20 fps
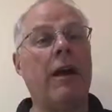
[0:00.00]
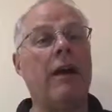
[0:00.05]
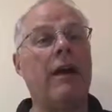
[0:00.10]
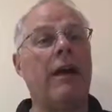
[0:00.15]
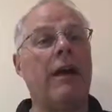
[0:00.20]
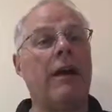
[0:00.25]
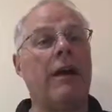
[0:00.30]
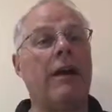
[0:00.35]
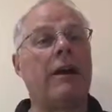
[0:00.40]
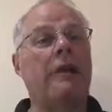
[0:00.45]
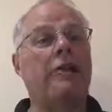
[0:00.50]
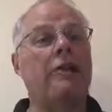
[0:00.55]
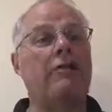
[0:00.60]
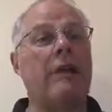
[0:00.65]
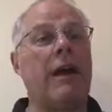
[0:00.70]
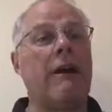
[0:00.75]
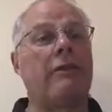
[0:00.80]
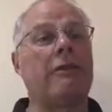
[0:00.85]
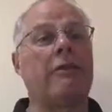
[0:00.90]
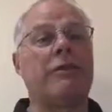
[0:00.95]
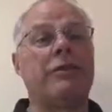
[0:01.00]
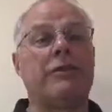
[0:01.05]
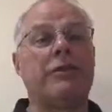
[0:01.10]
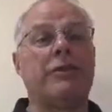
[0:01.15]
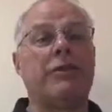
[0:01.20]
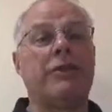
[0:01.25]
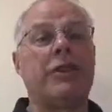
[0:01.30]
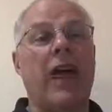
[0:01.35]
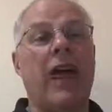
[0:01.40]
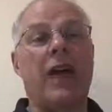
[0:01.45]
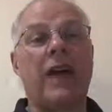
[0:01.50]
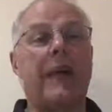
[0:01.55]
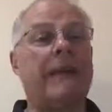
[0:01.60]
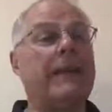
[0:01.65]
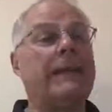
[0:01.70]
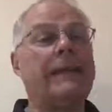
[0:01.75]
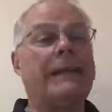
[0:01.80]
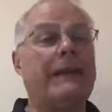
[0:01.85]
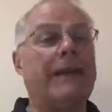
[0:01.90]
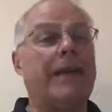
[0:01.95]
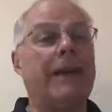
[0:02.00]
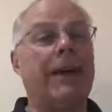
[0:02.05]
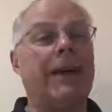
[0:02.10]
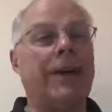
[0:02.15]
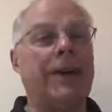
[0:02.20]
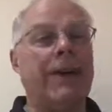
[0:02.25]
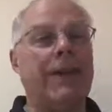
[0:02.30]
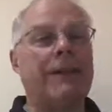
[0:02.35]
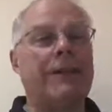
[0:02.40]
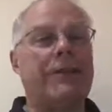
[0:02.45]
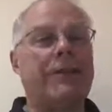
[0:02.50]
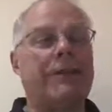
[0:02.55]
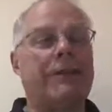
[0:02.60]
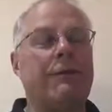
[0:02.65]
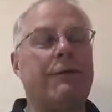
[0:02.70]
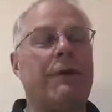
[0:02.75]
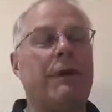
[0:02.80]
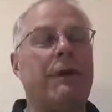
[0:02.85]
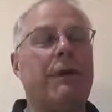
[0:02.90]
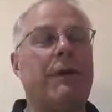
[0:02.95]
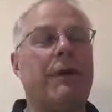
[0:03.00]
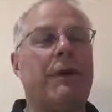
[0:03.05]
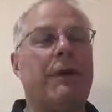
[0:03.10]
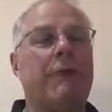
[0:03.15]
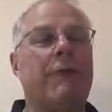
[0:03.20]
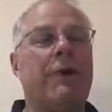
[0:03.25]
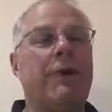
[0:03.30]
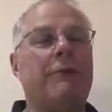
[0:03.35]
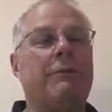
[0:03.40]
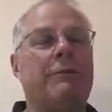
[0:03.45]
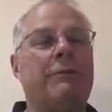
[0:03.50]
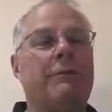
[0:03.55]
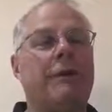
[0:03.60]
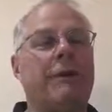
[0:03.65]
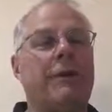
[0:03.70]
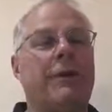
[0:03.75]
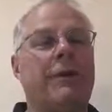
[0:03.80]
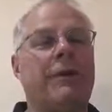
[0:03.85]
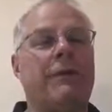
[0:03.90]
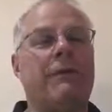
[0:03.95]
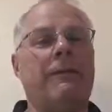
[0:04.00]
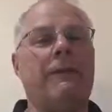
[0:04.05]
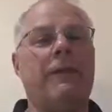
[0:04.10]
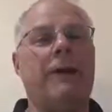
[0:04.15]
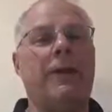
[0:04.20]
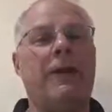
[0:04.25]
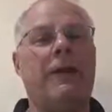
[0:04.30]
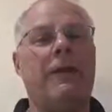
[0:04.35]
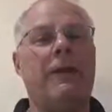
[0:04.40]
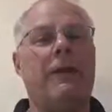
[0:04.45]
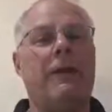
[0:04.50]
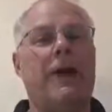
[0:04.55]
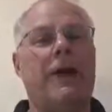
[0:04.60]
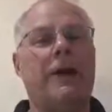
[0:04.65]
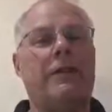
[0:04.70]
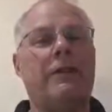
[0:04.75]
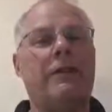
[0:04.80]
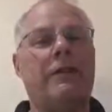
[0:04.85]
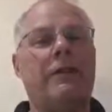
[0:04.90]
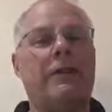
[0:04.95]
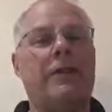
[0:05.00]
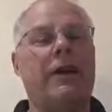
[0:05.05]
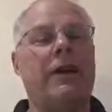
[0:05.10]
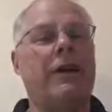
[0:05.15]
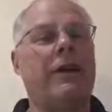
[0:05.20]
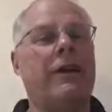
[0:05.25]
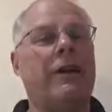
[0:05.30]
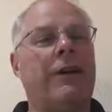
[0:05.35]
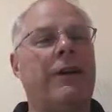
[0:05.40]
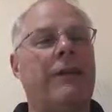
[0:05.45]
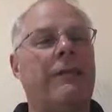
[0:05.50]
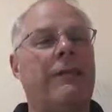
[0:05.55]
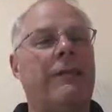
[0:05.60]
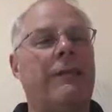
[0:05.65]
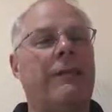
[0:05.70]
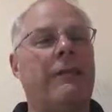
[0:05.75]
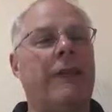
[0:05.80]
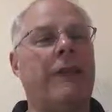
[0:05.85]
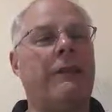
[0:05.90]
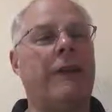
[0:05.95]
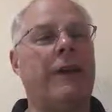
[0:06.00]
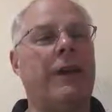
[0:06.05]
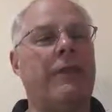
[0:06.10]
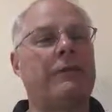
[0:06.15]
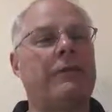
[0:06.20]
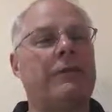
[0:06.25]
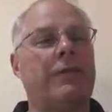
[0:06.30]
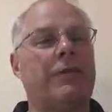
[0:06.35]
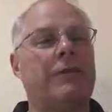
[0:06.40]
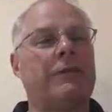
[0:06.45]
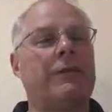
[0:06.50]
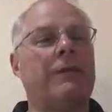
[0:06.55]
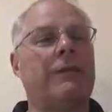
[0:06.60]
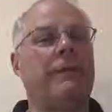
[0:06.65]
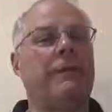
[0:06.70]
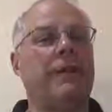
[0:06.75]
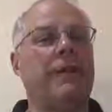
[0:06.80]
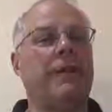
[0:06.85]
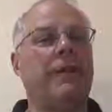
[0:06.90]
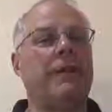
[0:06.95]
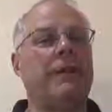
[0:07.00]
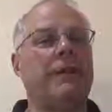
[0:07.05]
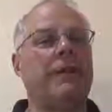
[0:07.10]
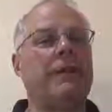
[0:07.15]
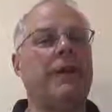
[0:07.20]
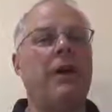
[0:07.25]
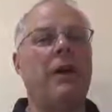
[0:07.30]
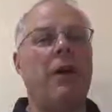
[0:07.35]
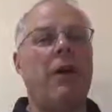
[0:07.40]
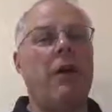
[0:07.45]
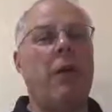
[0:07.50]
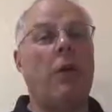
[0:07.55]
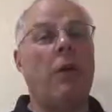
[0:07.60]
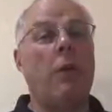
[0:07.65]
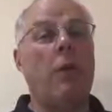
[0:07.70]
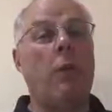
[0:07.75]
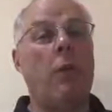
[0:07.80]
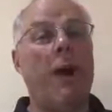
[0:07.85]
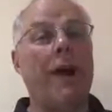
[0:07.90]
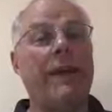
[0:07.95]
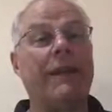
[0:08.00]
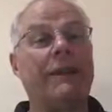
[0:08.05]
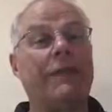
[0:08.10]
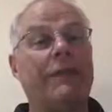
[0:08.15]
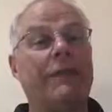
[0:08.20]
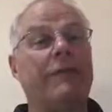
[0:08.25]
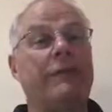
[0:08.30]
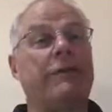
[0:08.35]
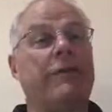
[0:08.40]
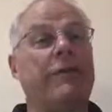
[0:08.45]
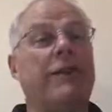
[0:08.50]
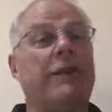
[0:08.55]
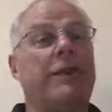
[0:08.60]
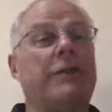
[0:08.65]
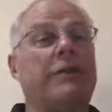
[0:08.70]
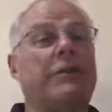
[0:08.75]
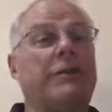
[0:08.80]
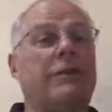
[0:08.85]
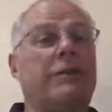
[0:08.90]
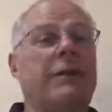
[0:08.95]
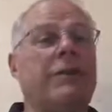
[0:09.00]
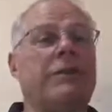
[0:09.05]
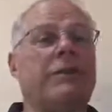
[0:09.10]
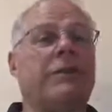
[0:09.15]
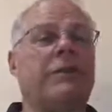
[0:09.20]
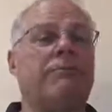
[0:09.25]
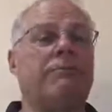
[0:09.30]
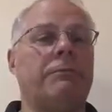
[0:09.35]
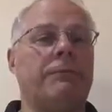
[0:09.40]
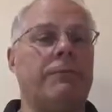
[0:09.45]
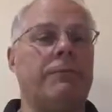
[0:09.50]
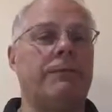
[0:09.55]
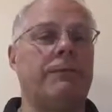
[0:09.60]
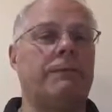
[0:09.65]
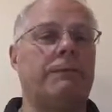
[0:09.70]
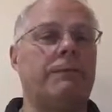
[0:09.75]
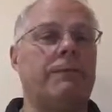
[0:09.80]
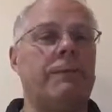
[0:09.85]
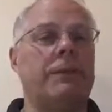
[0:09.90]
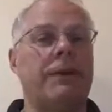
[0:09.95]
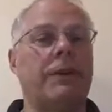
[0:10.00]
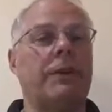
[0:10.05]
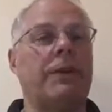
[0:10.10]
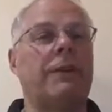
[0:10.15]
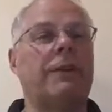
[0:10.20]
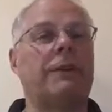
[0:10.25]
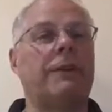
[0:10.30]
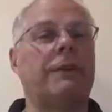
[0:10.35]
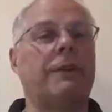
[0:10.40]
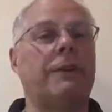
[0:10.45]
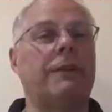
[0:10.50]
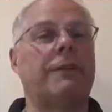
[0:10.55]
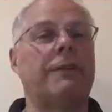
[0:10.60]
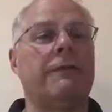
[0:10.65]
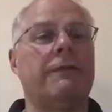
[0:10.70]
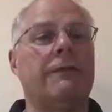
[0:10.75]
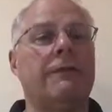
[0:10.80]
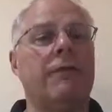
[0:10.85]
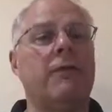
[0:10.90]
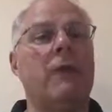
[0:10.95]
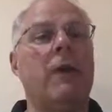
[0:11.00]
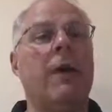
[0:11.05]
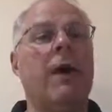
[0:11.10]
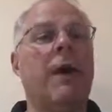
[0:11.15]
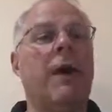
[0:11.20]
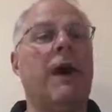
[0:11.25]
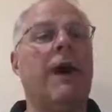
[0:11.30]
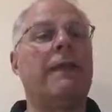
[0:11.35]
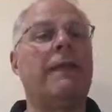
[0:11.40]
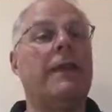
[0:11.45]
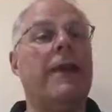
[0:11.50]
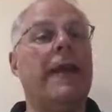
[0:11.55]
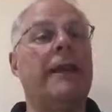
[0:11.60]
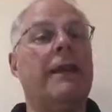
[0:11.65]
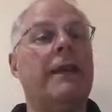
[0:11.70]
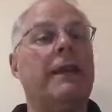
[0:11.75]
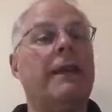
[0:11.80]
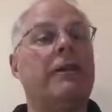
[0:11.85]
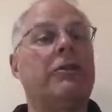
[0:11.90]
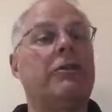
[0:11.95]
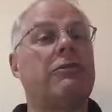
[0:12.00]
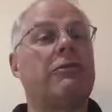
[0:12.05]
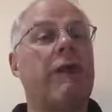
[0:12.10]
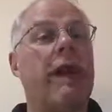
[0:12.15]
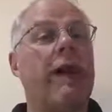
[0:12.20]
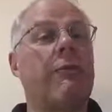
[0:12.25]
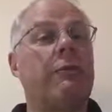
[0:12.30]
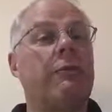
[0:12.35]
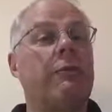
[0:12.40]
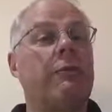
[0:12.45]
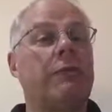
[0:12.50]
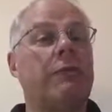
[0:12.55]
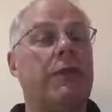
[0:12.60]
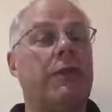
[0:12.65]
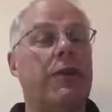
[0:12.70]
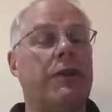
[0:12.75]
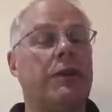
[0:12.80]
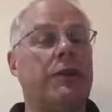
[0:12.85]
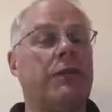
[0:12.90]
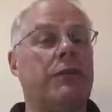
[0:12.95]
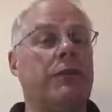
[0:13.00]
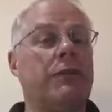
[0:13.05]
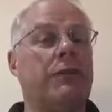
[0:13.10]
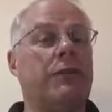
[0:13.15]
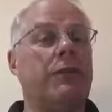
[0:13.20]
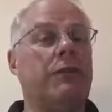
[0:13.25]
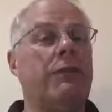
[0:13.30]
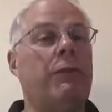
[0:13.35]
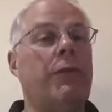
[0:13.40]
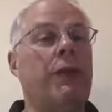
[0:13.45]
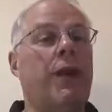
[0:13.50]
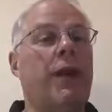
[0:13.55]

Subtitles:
he travelled to Tahiti to go and observe that transit of Venus on the way to New Zealand. So he went to Tahiti first of all, and then he travelled to